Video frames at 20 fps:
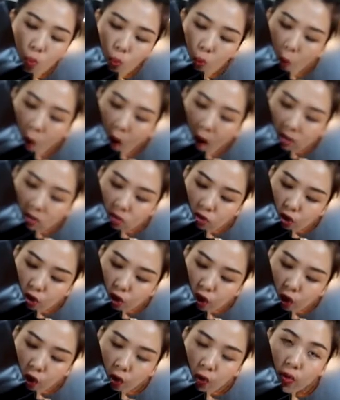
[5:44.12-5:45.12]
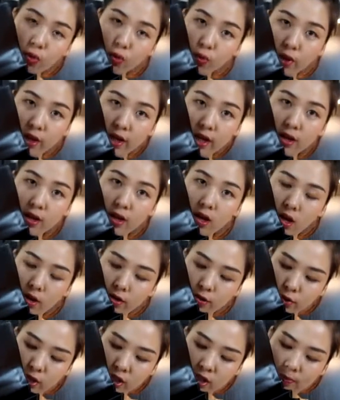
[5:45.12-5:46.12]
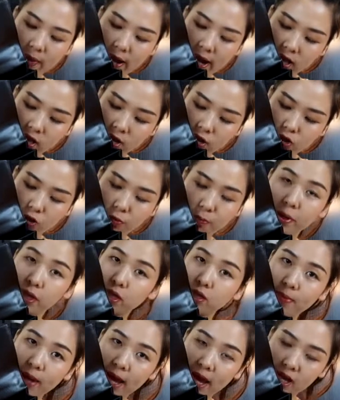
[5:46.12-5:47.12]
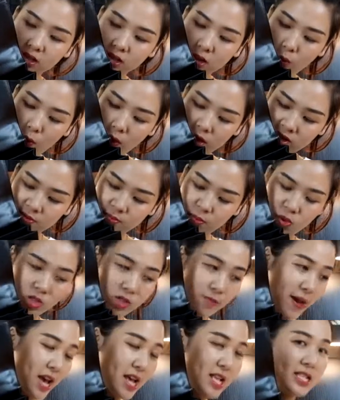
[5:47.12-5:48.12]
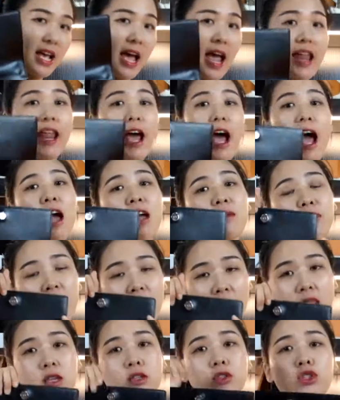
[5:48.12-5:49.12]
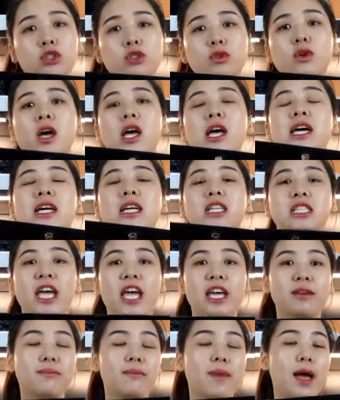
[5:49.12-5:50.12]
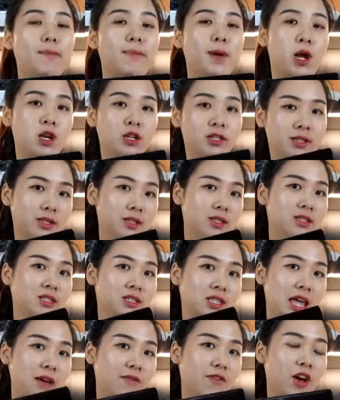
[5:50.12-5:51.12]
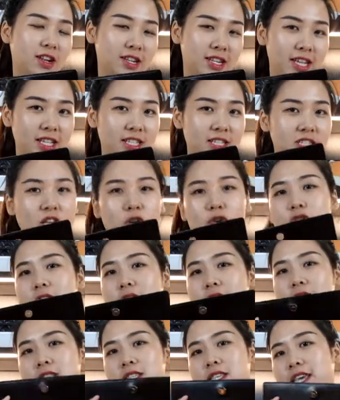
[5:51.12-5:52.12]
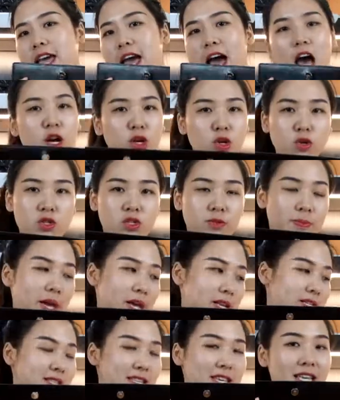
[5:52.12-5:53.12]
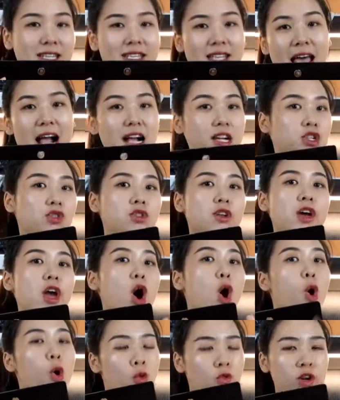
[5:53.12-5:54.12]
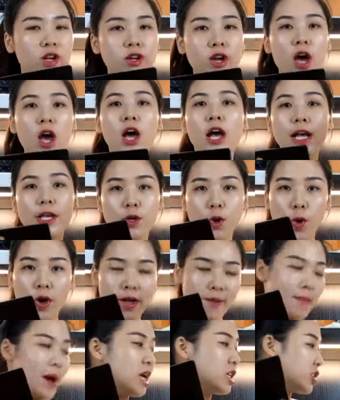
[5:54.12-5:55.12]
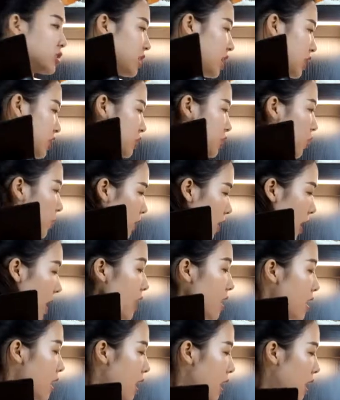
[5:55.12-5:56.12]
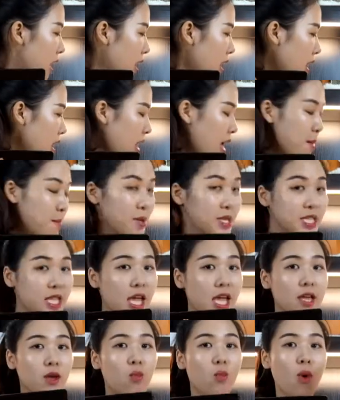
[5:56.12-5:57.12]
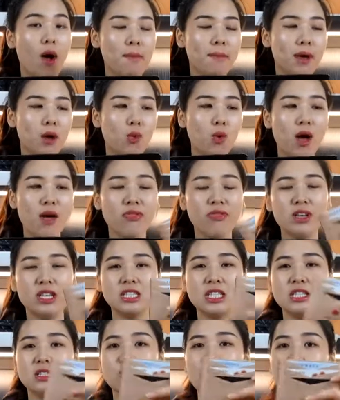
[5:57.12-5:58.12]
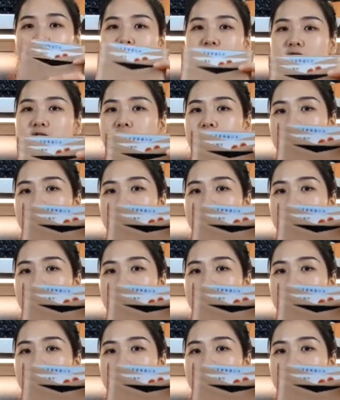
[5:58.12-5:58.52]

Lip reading: one, two, three space, two big space and one small space, and I'm gonna to take my personal step on it so you can see how good space is actually over your imagination, okay? I'm gonna take one by one. This is my,